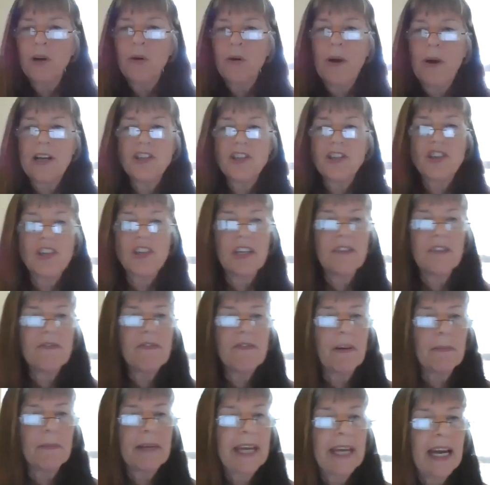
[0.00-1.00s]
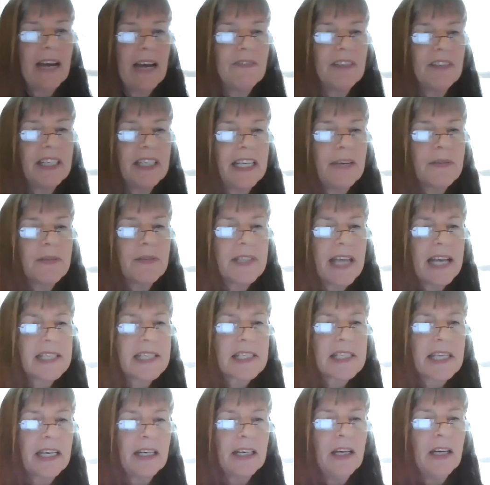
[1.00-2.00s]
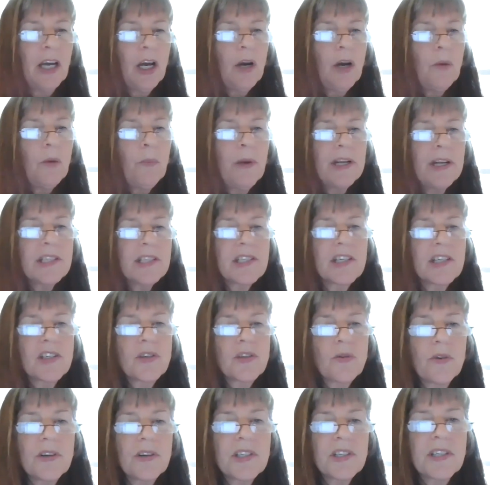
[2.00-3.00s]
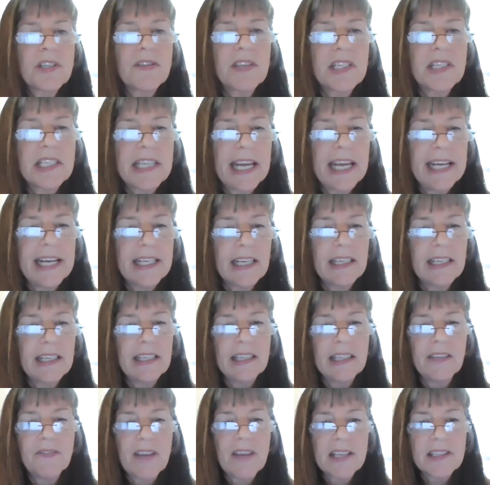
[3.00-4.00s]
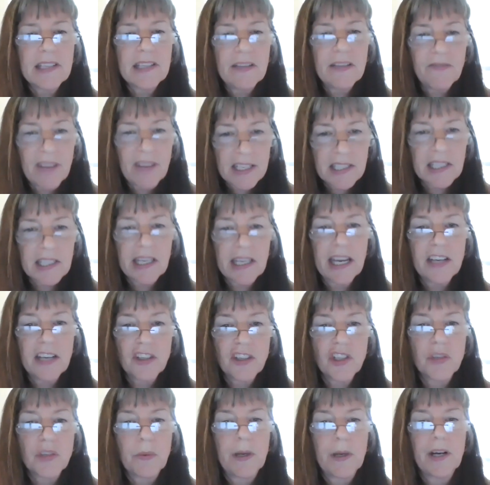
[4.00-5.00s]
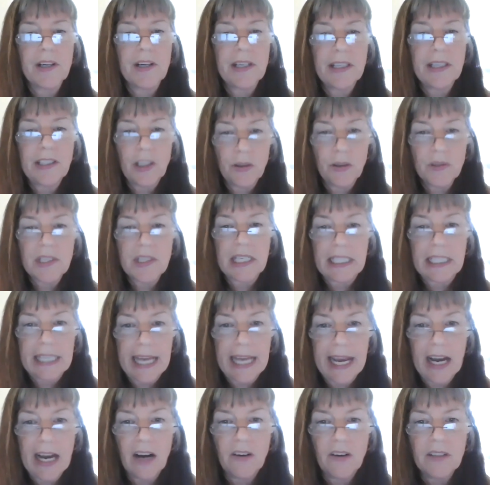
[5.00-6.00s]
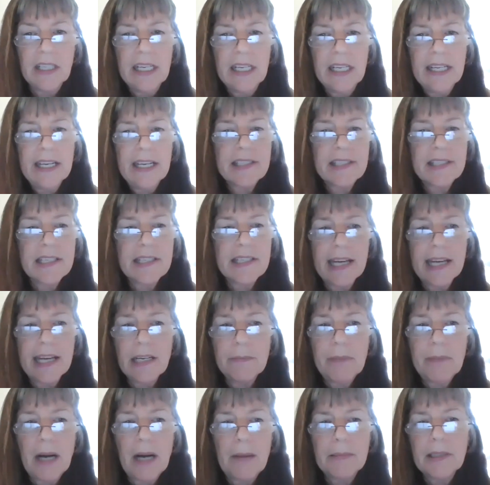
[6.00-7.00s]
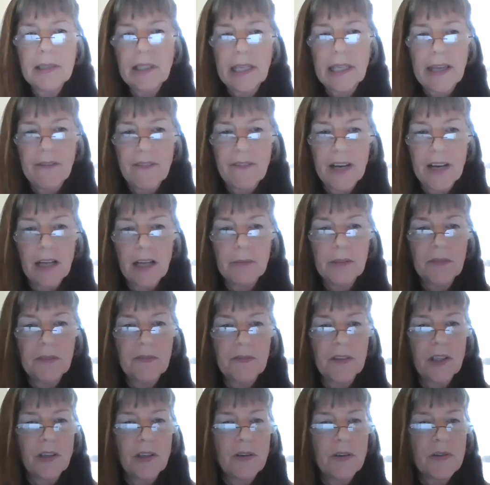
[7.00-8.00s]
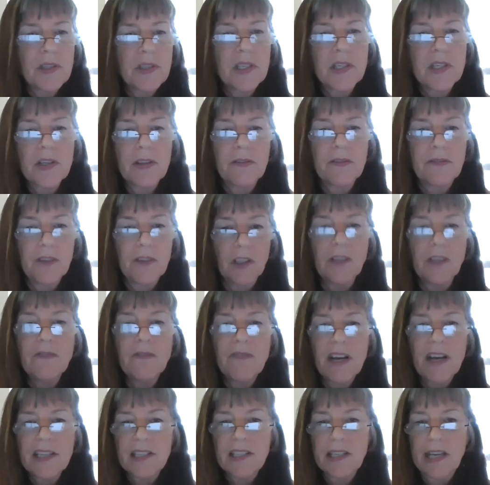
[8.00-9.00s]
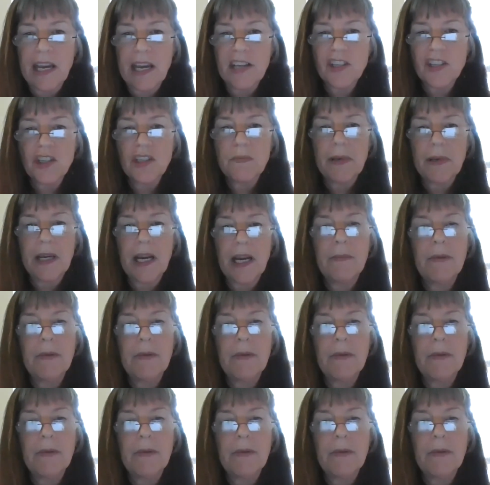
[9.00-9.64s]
question from Kevin. He was asking, what is the source of the data in the investigations we are using now? Is the data publicly available for use until the full investigations become